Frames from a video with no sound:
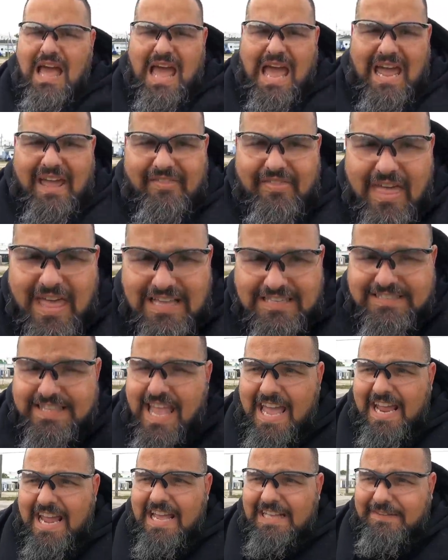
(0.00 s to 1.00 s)
And this
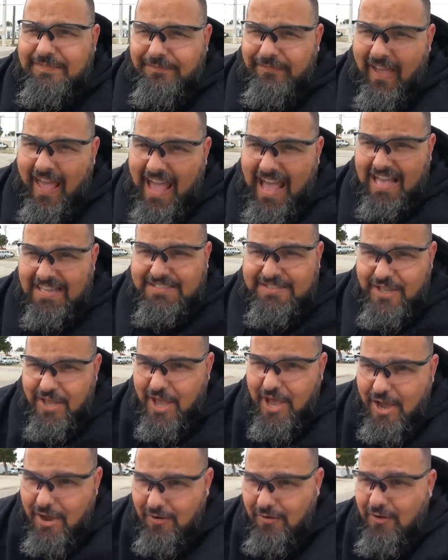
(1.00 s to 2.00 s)
thing is fast,
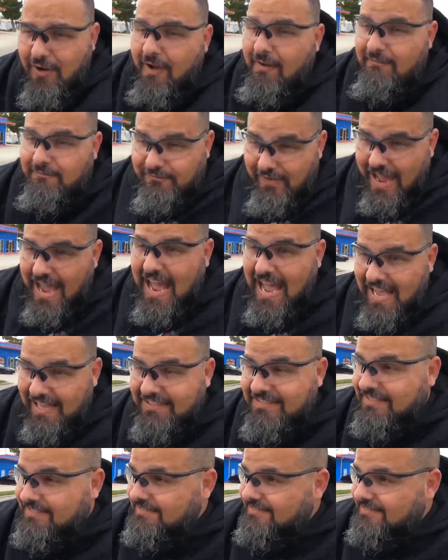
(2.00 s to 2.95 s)
dude. Fast.